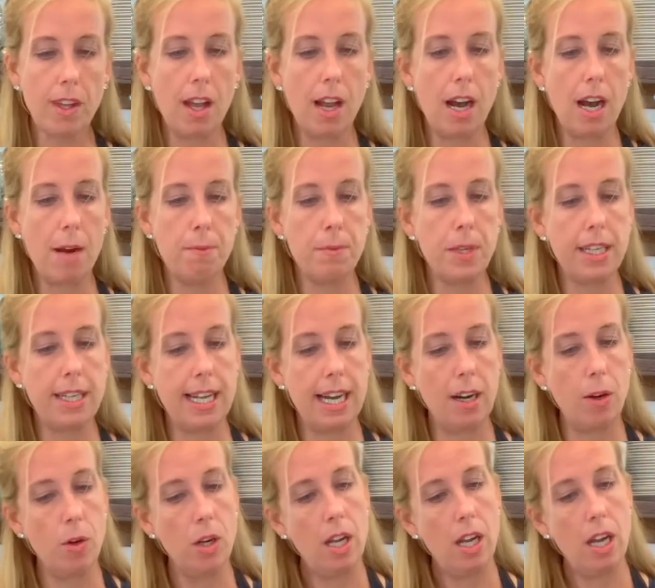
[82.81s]
And
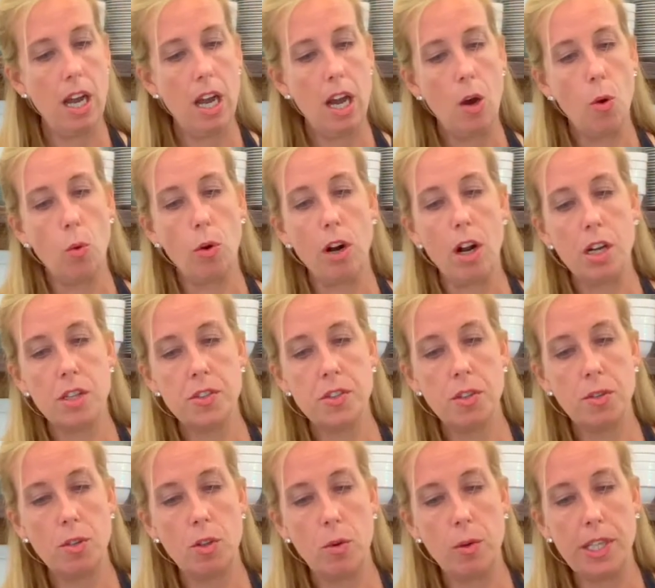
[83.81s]
now we're
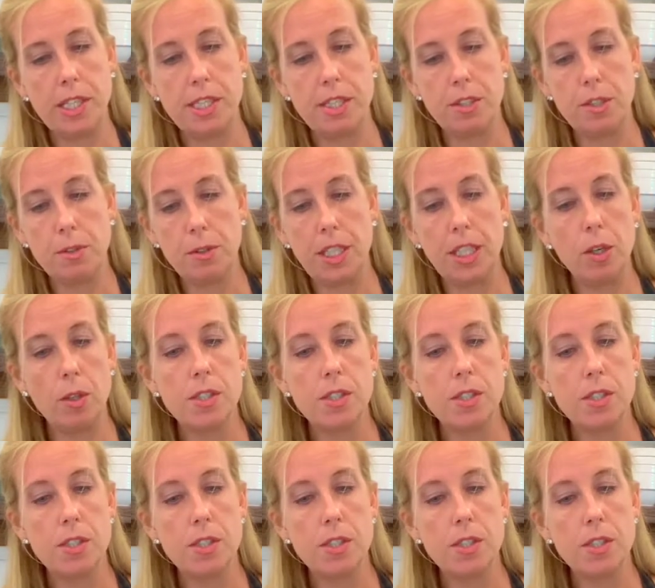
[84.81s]
also going to,